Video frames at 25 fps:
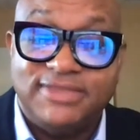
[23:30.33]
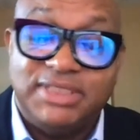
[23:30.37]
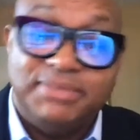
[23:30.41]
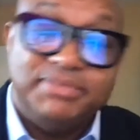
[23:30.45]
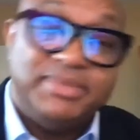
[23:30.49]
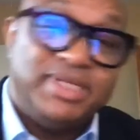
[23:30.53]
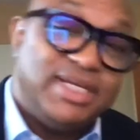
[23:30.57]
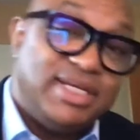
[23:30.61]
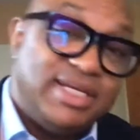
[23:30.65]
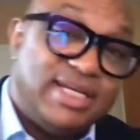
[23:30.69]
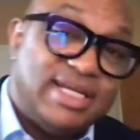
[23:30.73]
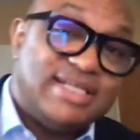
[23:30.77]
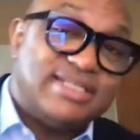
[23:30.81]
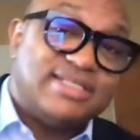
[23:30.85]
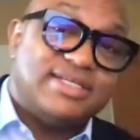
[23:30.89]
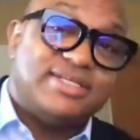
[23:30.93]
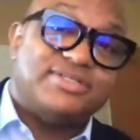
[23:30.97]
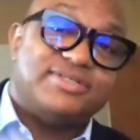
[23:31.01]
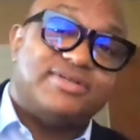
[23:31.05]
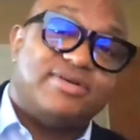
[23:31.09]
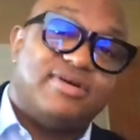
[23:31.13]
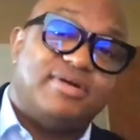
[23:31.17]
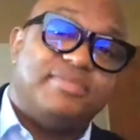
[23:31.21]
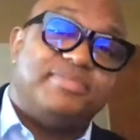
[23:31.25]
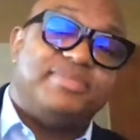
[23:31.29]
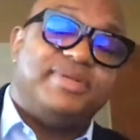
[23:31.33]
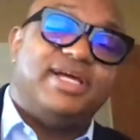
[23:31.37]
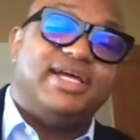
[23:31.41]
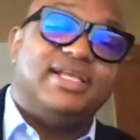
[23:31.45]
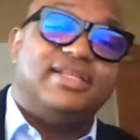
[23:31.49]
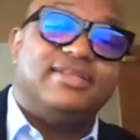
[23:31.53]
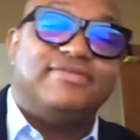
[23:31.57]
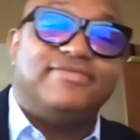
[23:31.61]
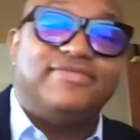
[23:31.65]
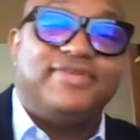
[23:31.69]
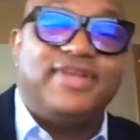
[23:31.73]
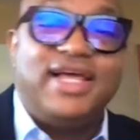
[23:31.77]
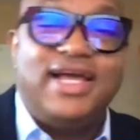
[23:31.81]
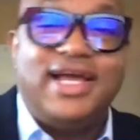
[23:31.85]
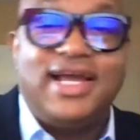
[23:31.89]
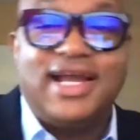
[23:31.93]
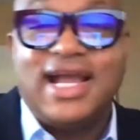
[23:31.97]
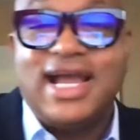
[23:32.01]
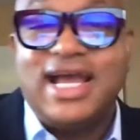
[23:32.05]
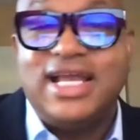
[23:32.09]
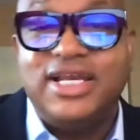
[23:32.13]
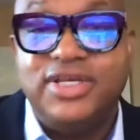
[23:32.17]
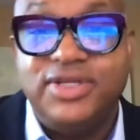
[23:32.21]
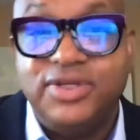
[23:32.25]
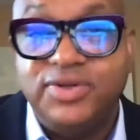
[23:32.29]
Many days I saw her plant the flag.
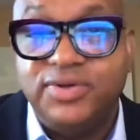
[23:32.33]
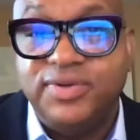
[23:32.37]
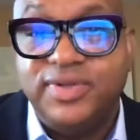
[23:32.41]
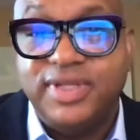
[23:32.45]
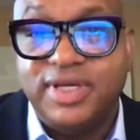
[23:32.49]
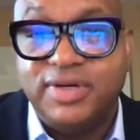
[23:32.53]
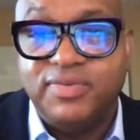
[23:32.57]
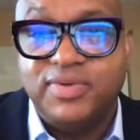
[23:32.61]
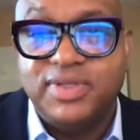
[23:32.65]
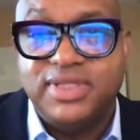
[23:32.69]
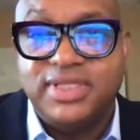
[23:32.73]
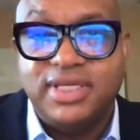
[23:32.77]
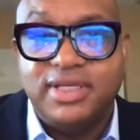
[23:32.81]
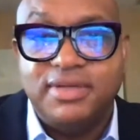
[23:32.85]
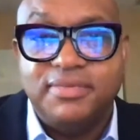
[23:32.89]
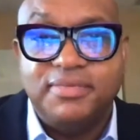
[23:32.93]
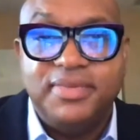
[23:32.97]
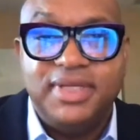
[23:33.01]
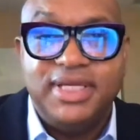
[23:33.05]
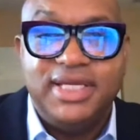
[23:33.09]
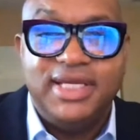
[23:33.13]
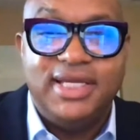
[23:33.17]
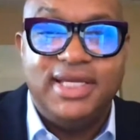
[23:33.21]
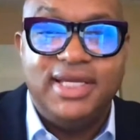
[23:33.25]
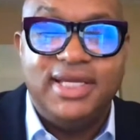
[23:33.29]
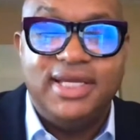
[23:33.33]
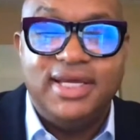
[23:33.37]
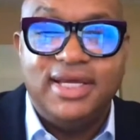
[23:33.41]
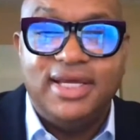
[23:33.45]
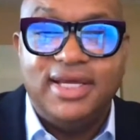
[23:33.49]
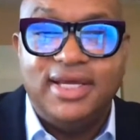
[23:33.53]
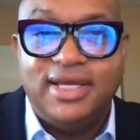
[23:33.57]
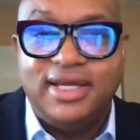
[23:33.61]
I knew that within me,